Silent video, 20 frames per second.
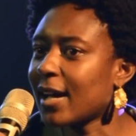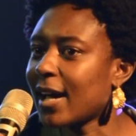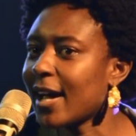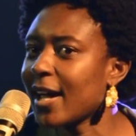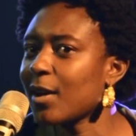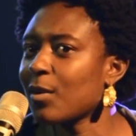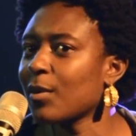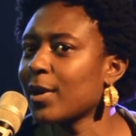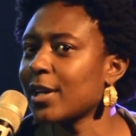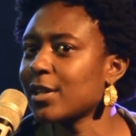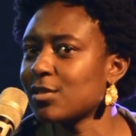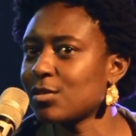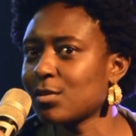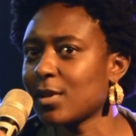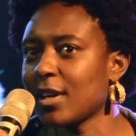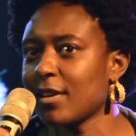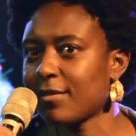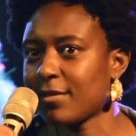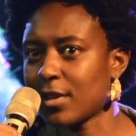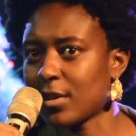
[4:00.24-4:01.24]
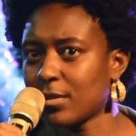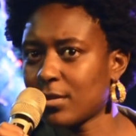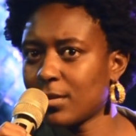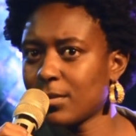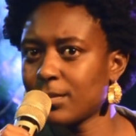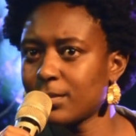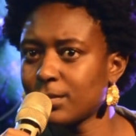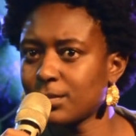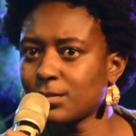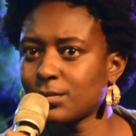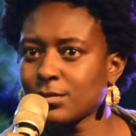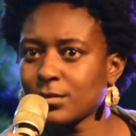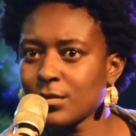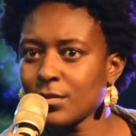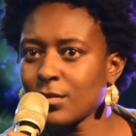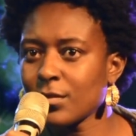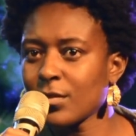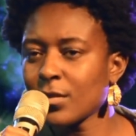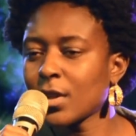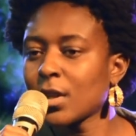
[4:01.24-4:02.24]
highway to heaven.
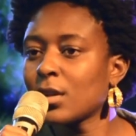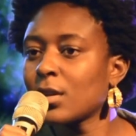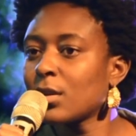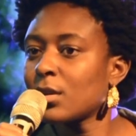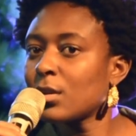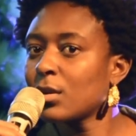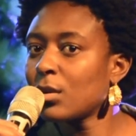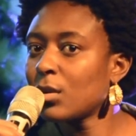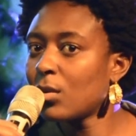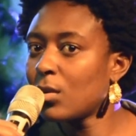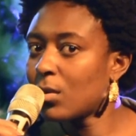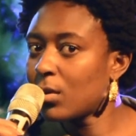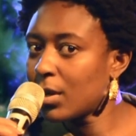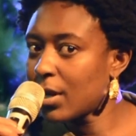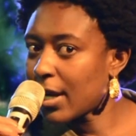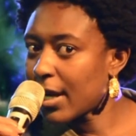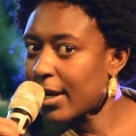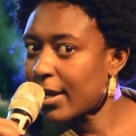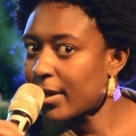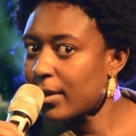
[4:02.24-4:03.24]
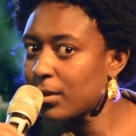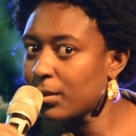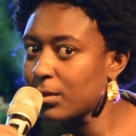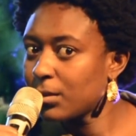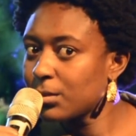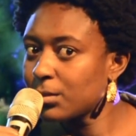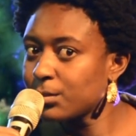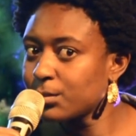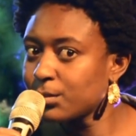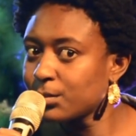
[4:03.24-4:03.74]
Or hell.